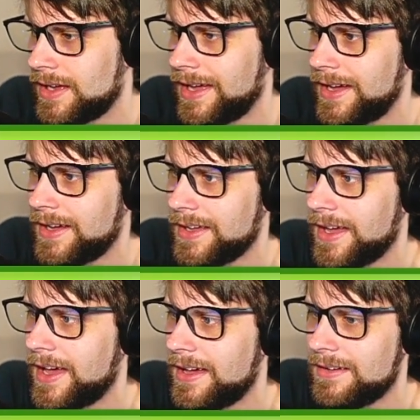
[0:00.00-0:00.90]
I
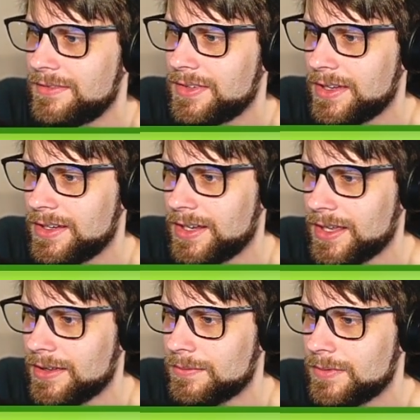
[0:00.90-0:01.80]
have a
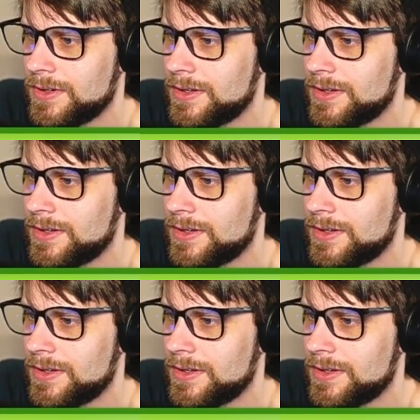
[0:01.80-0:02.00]
name.